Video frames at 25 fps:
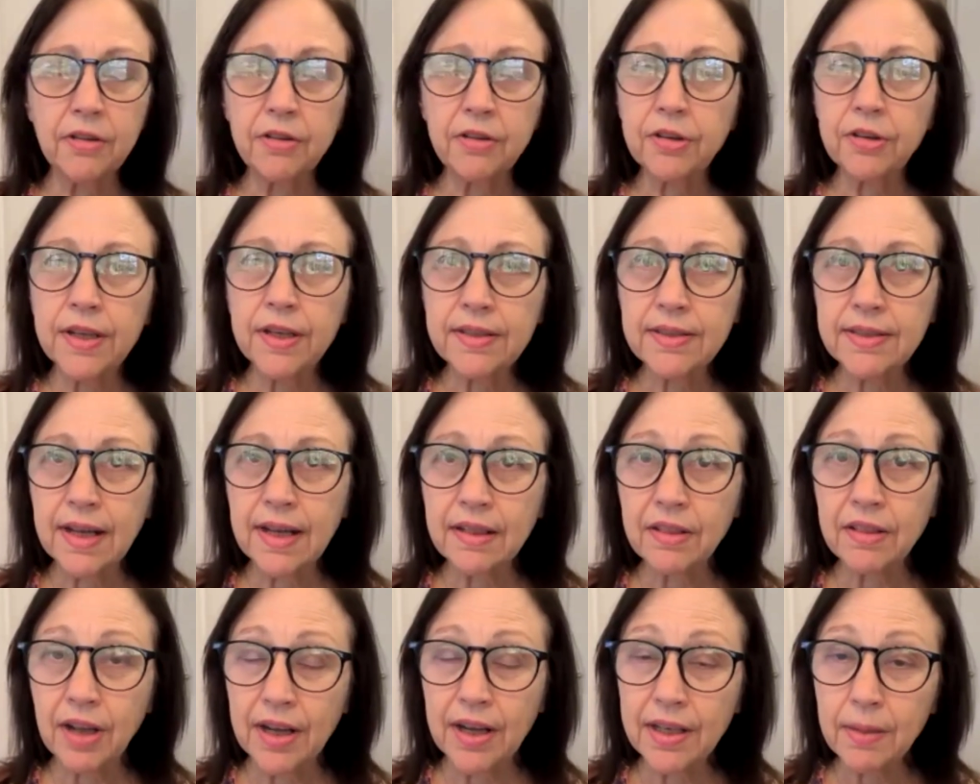The other
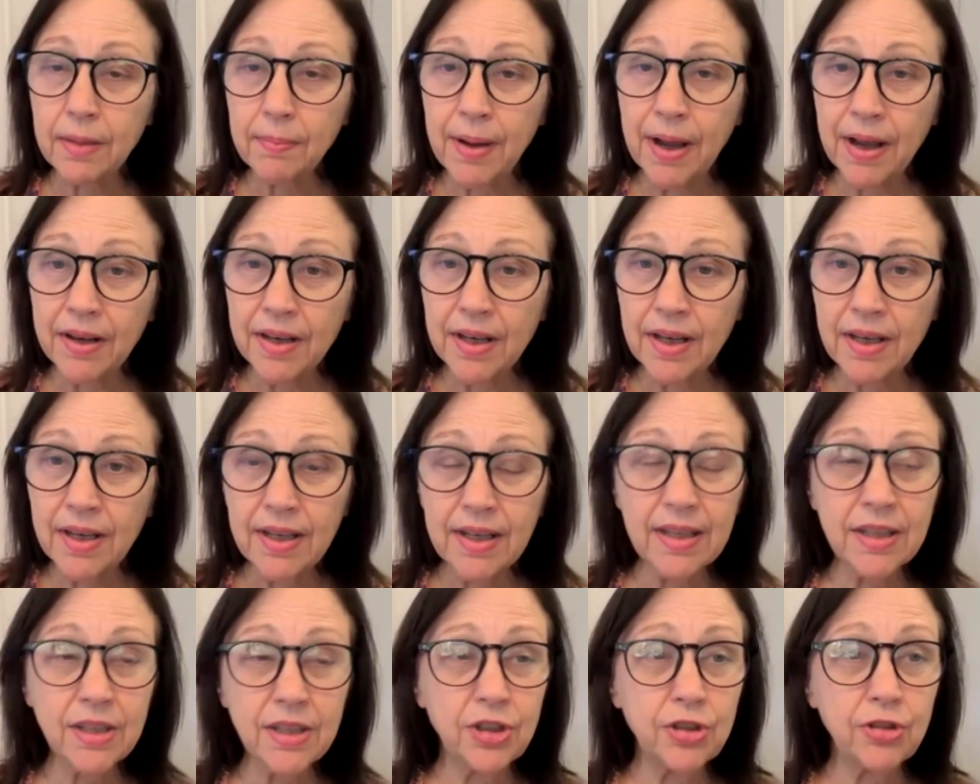things I like
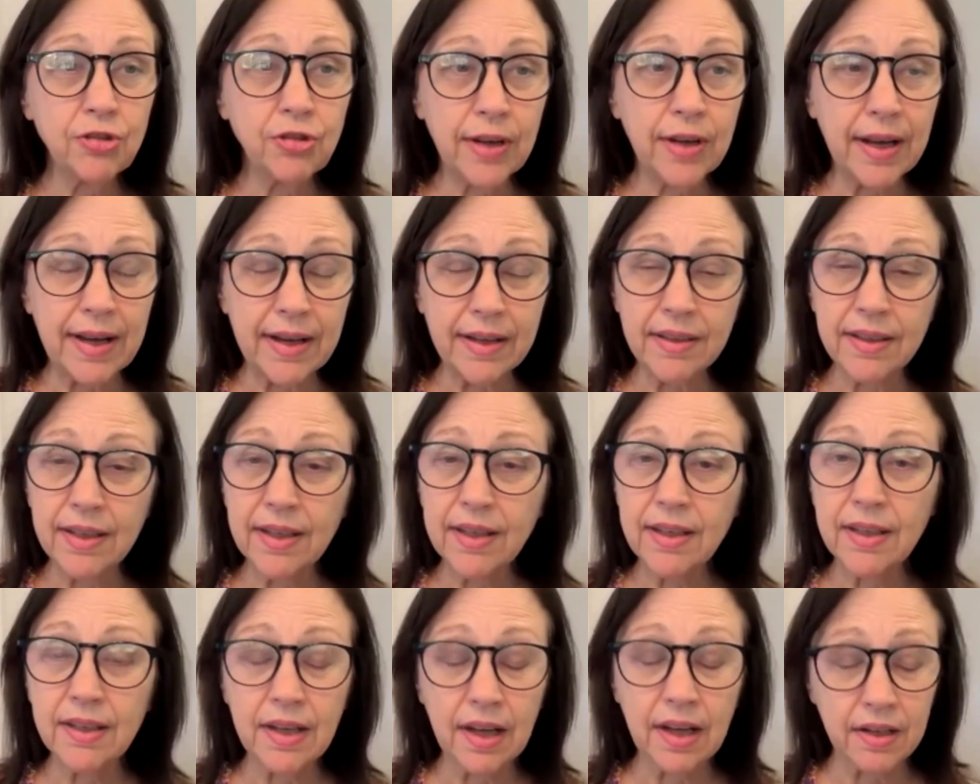about it is you
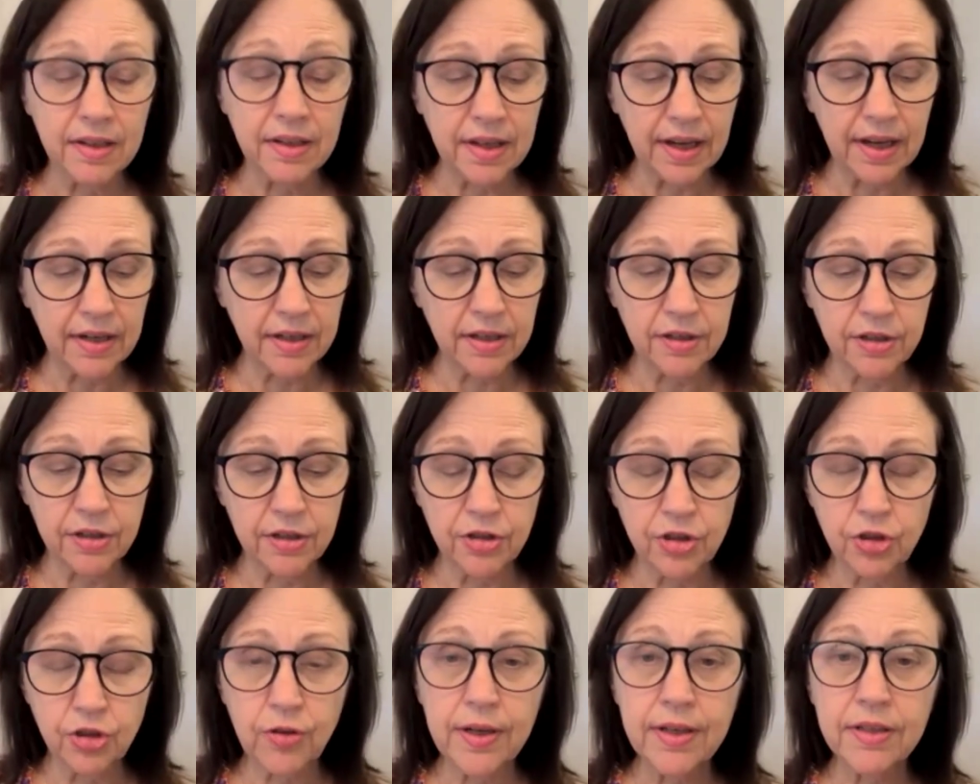can get an
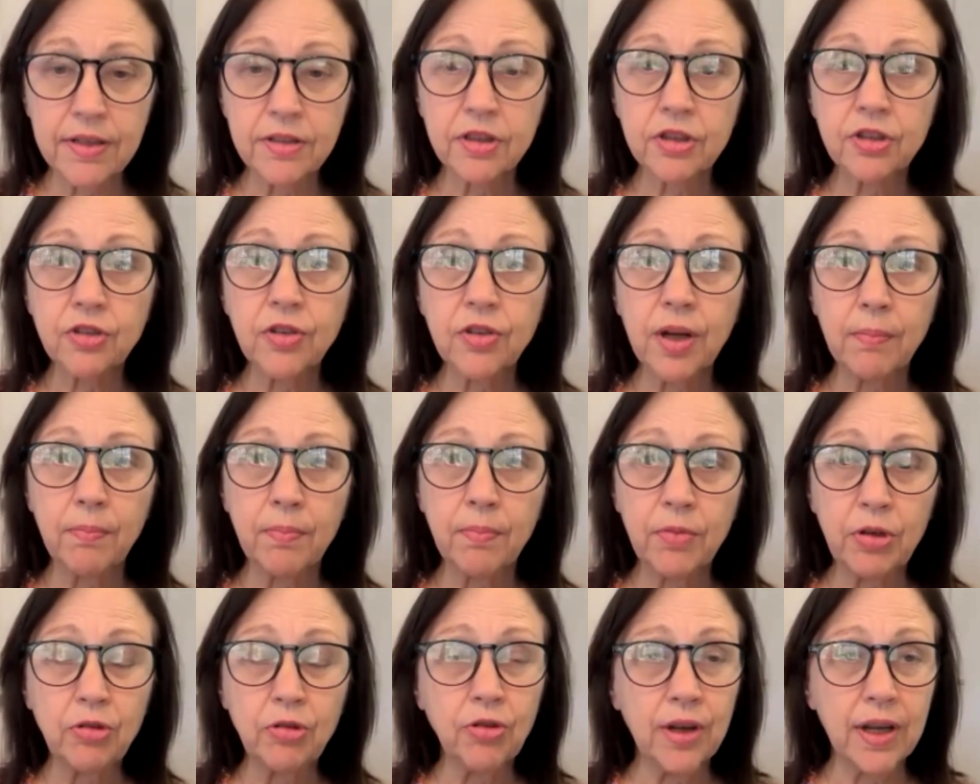unedited
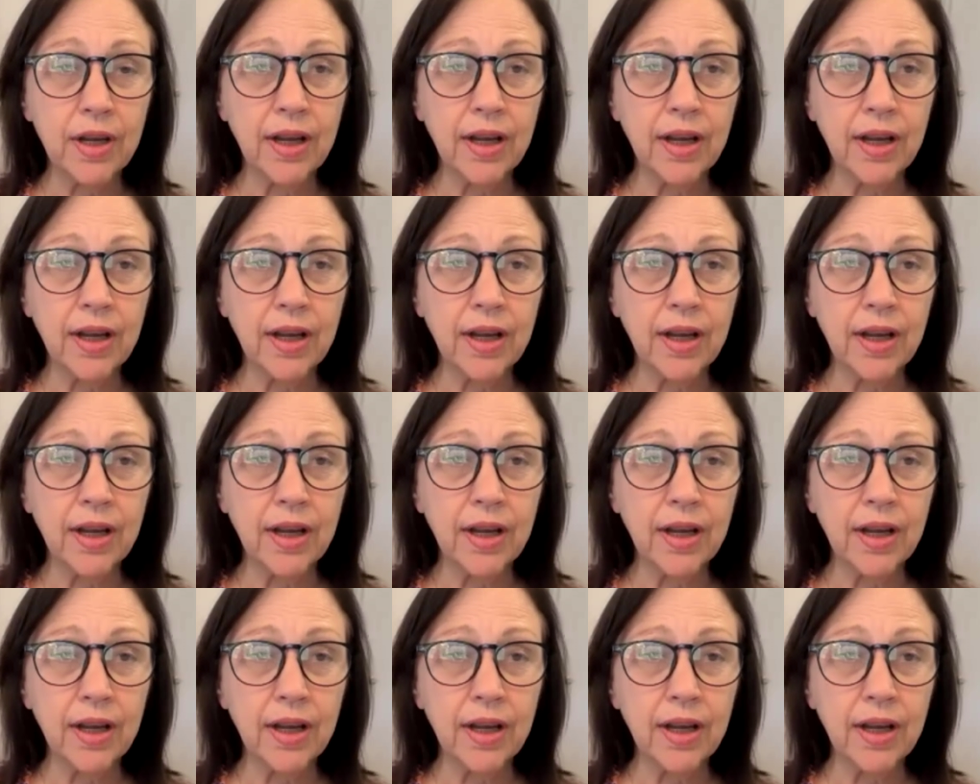transcript.